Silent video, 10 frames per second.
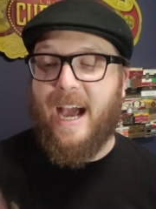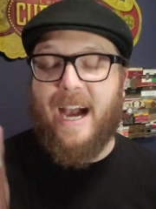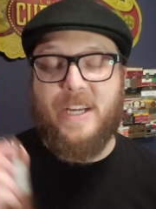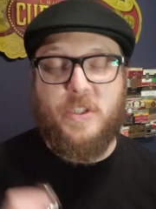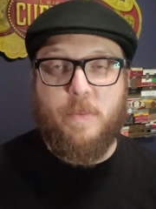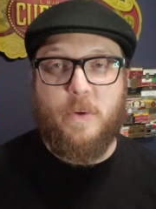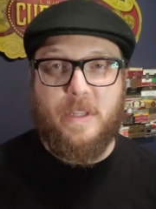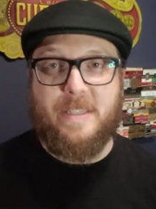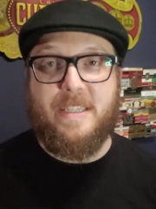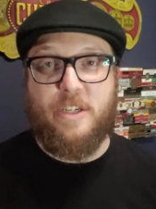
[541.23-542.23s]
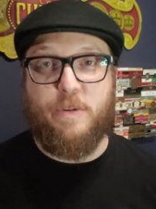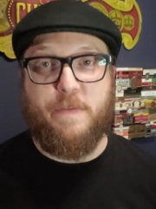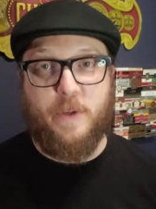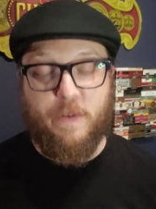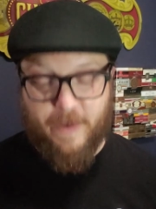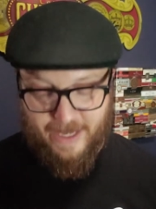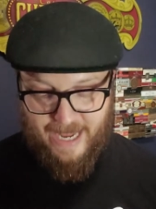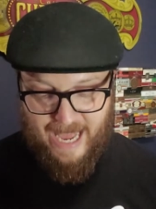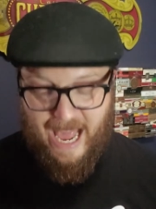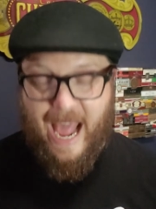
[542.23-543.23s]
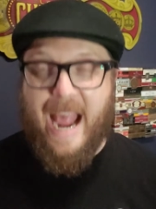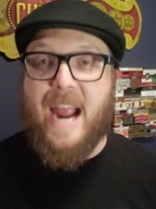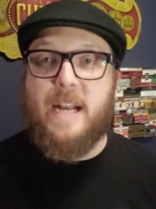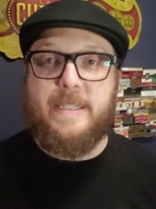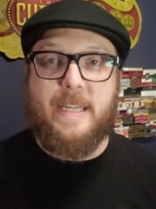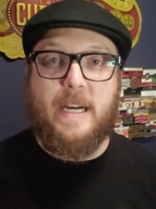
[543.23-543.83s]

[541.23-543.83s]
I smoked this, did a review of it, and